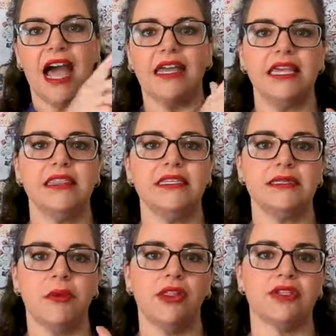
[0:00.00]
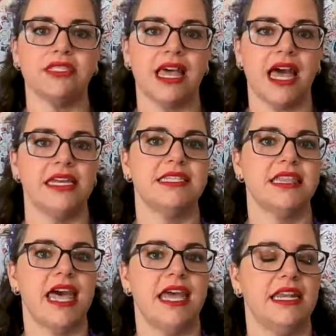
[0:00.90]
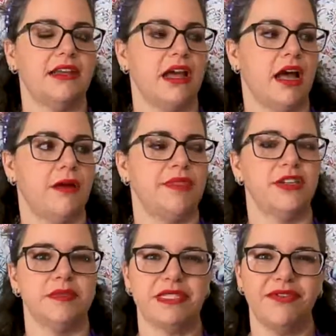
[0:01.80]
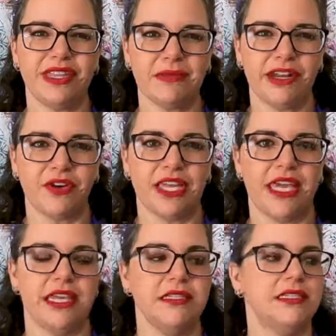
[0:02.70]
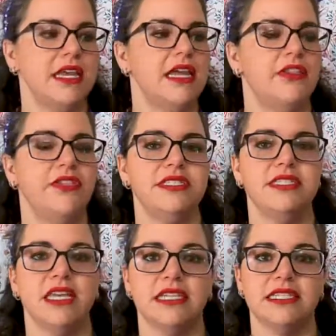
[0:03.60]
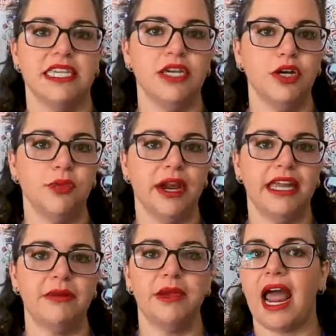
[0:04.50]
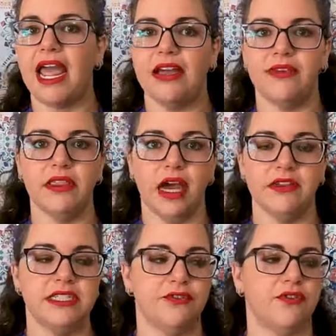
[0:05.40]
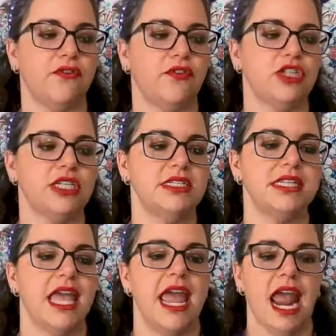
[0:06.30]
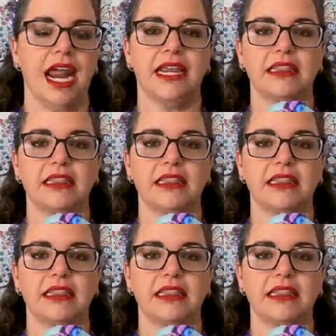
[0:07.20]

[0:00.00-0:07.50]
I like the smaller size that they're specifically made for kids. This is the Contigo brand, but I have a lot of different versions. And I